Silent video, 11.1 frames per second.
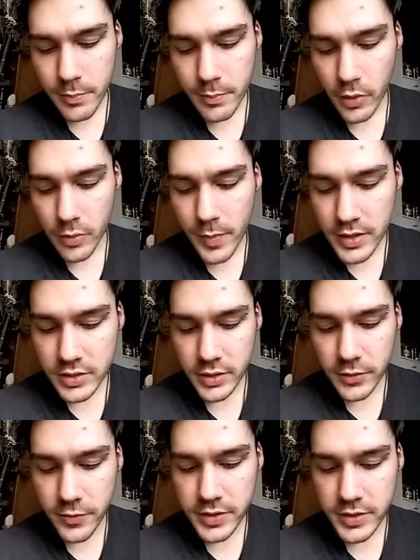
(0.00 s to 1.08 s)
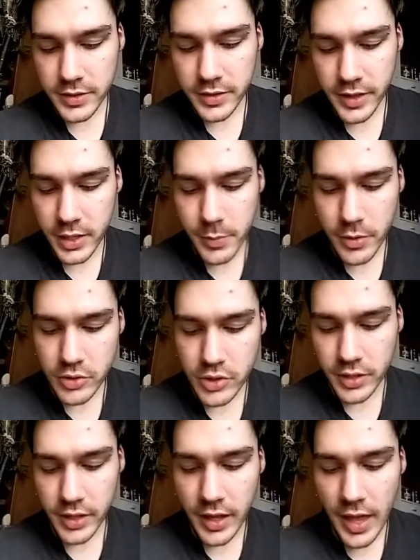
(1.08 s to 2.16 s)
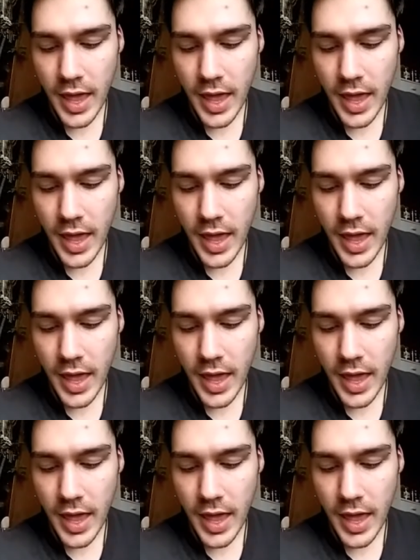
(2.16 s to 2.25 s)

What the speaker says: both mentally, physically, and emotionally,